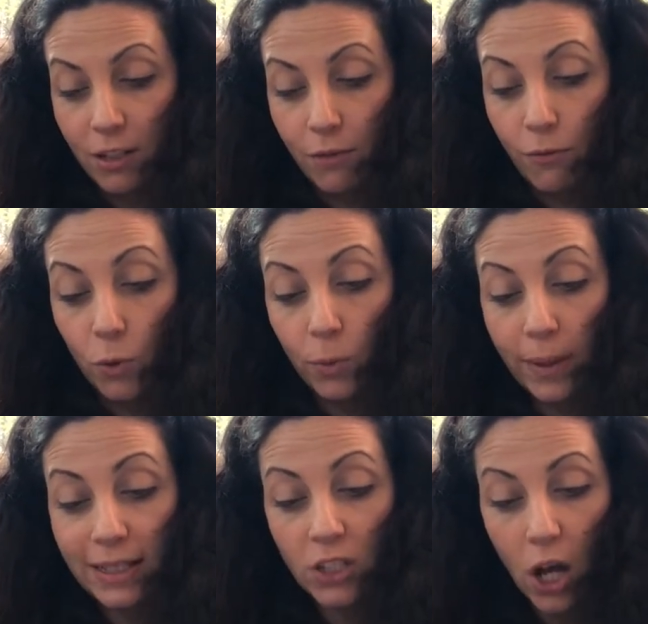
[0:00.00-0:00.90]

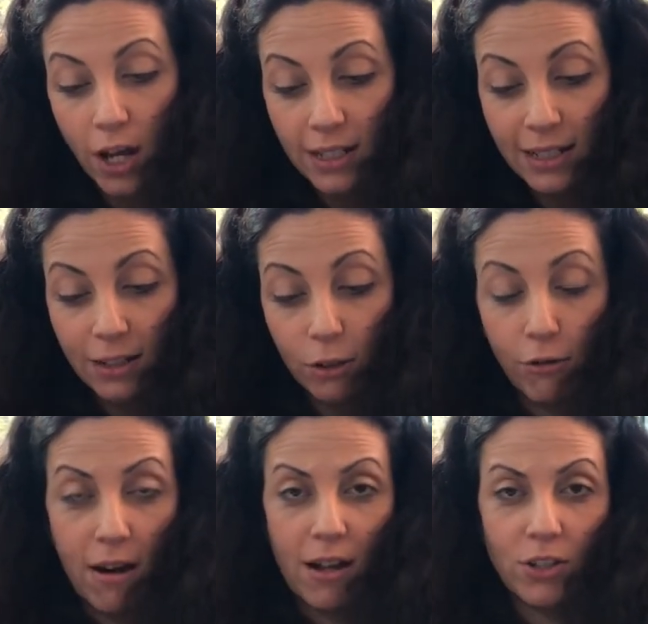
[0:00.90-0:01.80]
forming tiny little
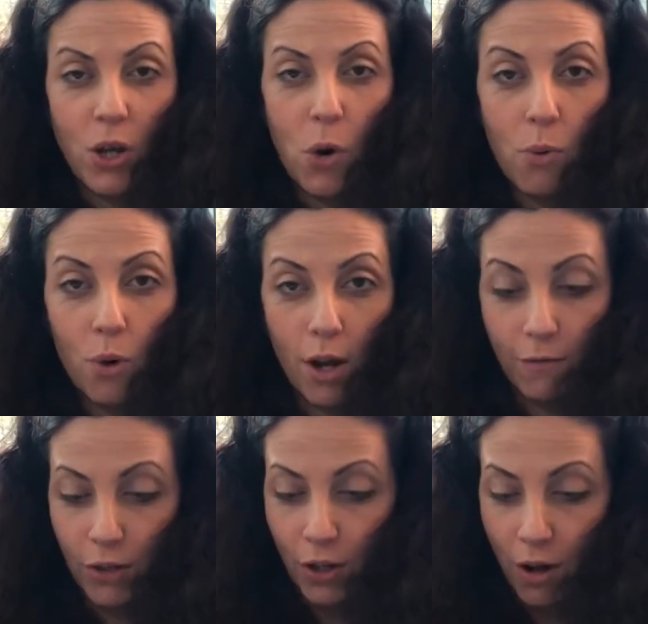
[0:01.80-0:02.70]
cracks all over
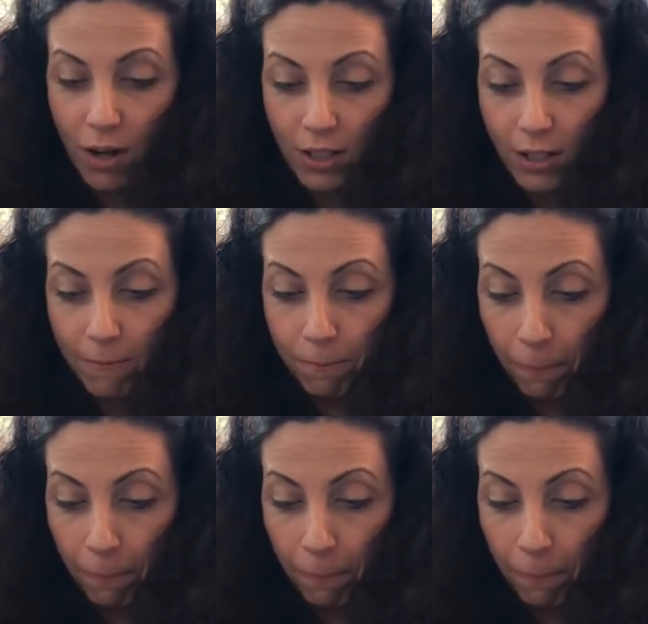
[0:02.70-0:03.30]
the garden.